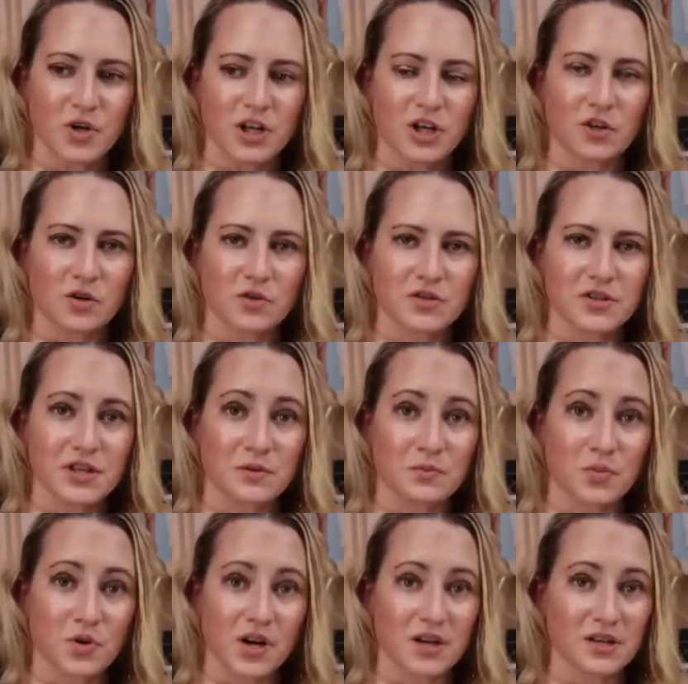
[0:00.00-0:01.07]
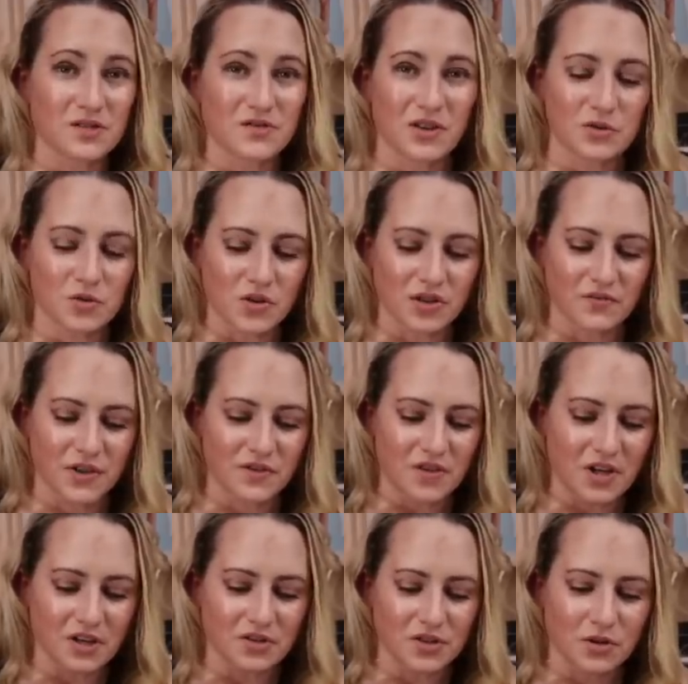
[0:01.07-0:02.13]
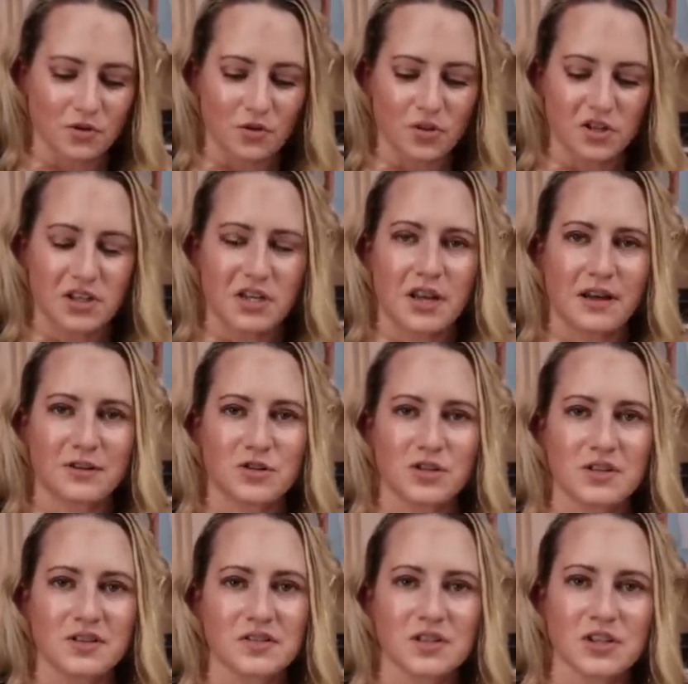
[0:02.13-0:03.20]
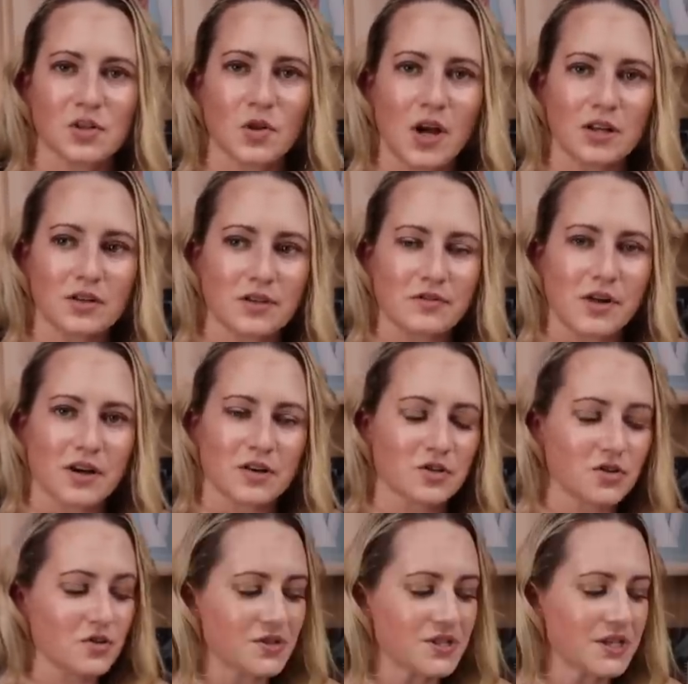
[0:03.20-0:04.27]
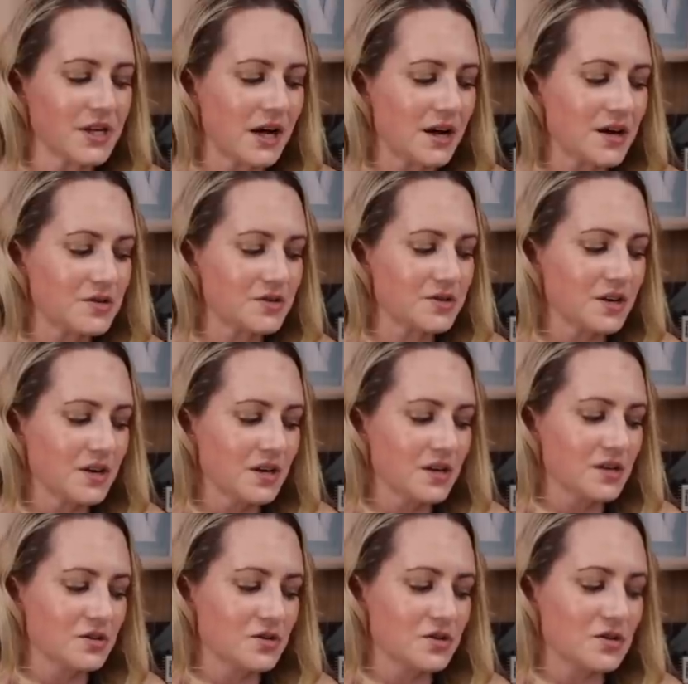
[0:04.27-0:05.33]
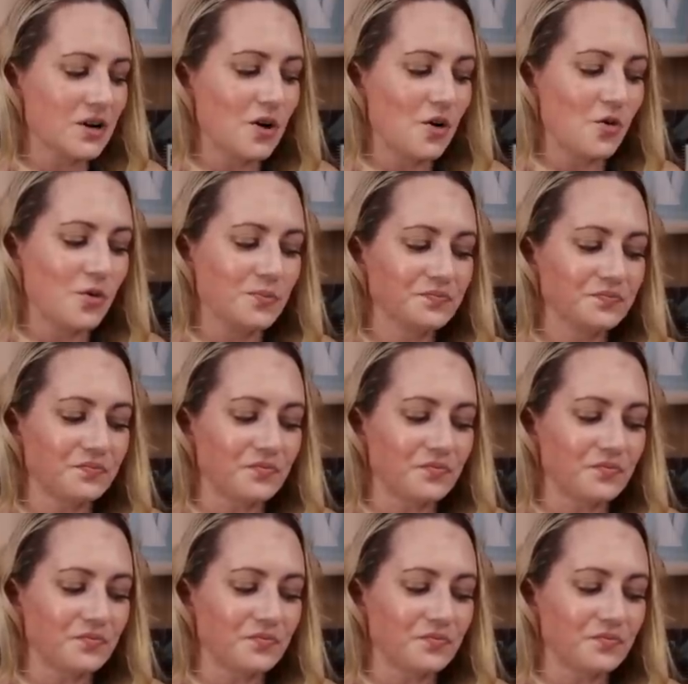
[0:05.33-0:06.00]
pretty close in price, around $25, although Laneige is slightly larger size. So